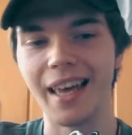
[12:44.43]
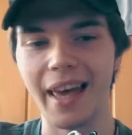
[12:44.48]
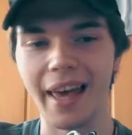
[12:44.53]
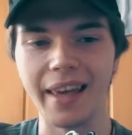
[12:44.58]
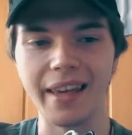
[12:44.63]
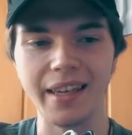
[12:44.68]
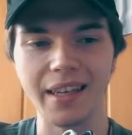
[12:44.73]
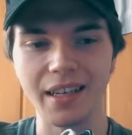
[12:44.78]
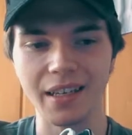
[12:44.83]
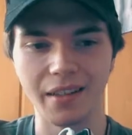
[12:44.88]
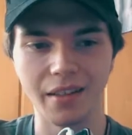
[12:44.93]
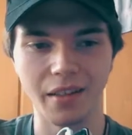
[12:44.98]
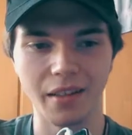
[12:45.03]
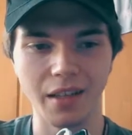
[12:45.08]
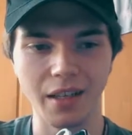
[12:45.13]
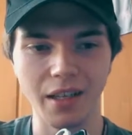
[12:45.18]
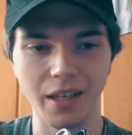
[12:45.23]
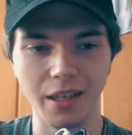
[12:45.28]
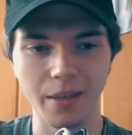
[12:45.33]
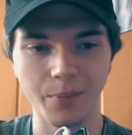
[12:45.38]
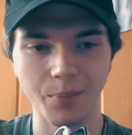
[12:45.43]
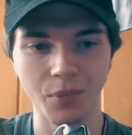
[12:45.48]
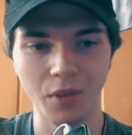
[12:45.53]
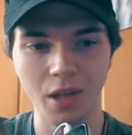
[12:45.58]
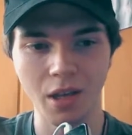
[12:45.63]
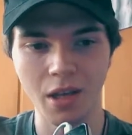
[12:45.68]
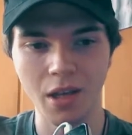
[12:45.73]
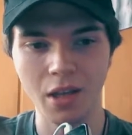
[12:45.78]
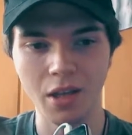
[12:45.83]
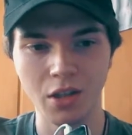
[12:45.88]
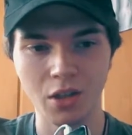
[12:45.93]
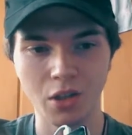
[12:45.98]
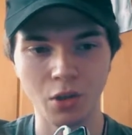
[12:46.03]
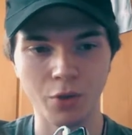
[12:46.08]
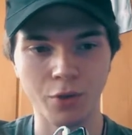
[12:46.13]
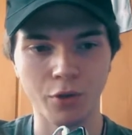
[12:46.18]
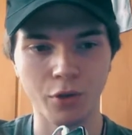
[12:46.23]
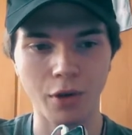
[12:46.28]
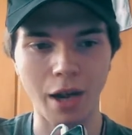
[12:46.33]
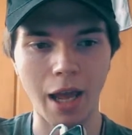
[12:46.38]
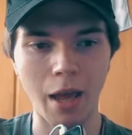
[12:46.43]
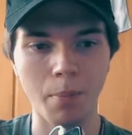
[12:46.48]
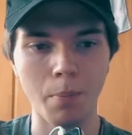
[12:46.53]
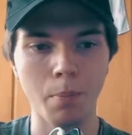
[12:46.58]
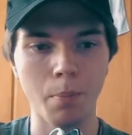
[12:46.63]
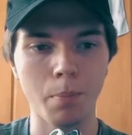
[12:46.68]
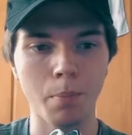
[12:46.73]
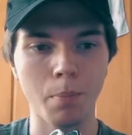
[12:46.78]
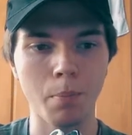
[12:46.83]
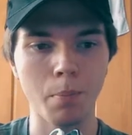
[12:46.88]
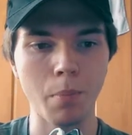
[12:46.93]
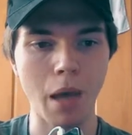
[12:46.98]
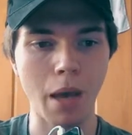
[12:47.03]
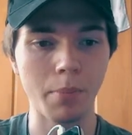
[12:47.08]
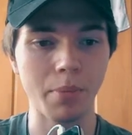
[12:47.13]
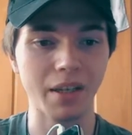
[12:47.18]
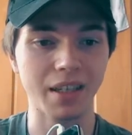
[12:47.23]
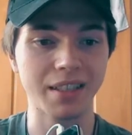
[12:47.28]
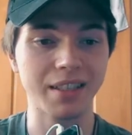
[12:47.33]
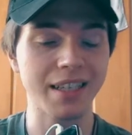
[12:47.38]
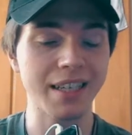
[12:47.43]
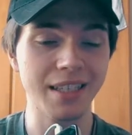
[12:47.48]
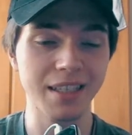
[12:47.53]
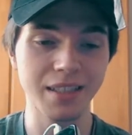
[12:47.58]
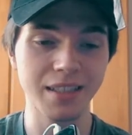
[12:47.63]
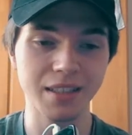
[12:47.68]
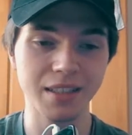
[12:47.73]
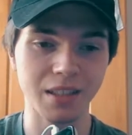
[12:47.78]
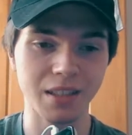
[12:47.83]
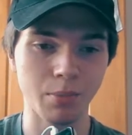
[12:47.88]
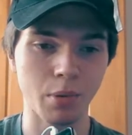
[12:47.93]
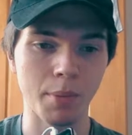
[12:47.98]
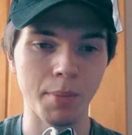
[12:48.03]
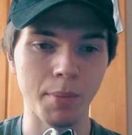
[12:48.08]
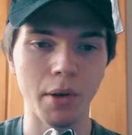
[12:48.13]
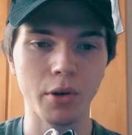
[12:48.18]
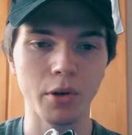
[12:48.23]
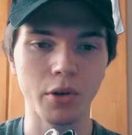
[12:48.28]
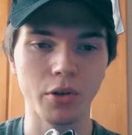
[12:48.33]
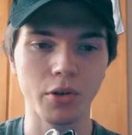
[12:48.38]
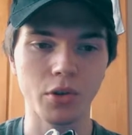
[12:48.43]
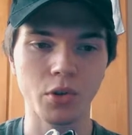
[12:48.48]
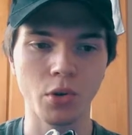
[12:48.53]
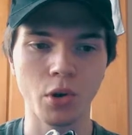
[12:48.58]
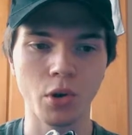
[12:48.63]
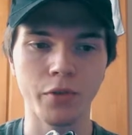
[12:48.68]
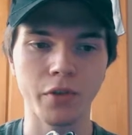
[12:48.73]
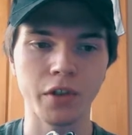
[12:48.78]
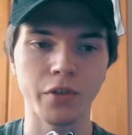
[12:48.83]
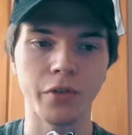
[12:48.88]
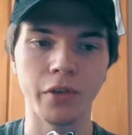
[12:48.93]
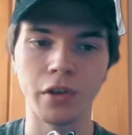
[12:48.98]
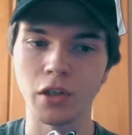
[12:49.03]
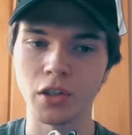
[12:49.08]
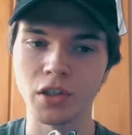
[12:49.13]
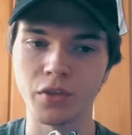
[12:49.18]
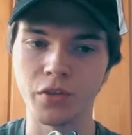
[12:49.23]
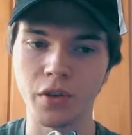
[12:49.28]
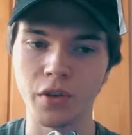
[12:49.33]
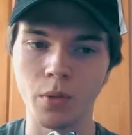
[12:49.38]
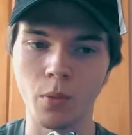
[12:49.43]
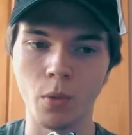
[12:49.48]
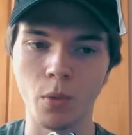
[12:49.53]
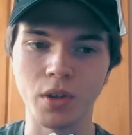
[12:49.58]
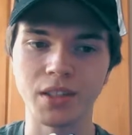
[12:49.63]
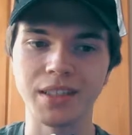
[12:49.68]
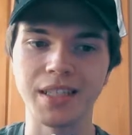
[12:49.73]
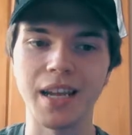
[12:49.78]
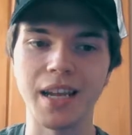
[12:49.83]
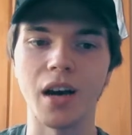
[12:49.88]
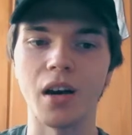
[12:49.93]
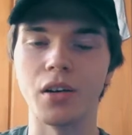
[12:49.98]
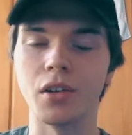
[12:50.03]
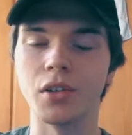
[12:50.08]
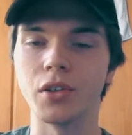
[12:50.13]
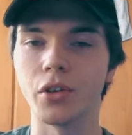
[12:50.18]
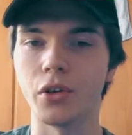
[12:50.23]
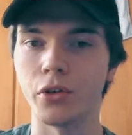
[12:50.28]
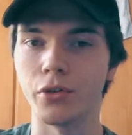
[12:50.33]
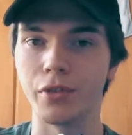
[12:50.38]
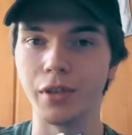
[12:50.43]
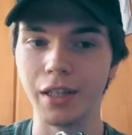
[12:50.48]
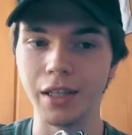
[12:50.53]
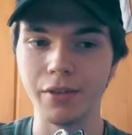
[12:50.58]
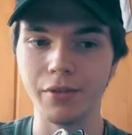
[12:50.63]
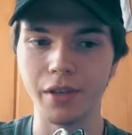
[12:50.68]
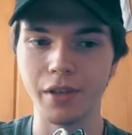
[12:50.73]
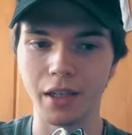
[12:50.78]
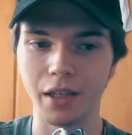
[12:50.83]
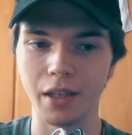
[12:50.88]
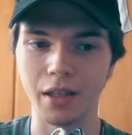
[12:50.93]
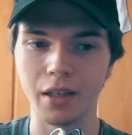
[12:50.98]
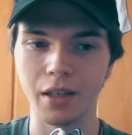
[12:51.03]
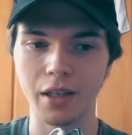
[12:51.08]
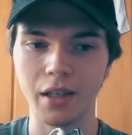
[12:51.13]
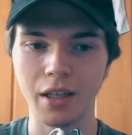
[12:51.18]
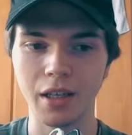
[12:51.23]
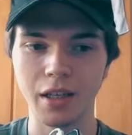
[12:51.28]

AD. So for Ep Epictetus, the primary concern of his philosophy was the art of living.